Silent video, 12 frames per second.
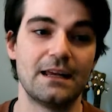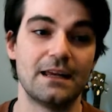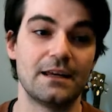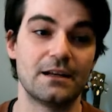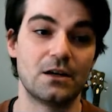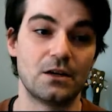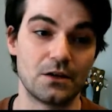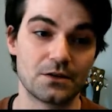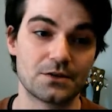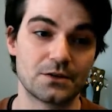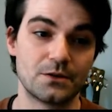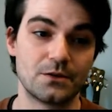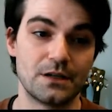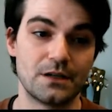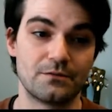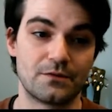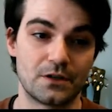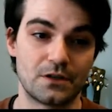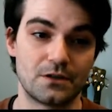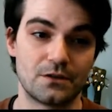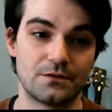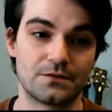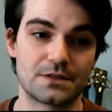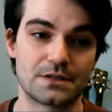It also
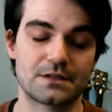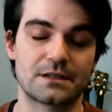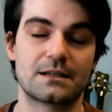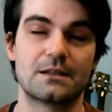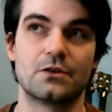involves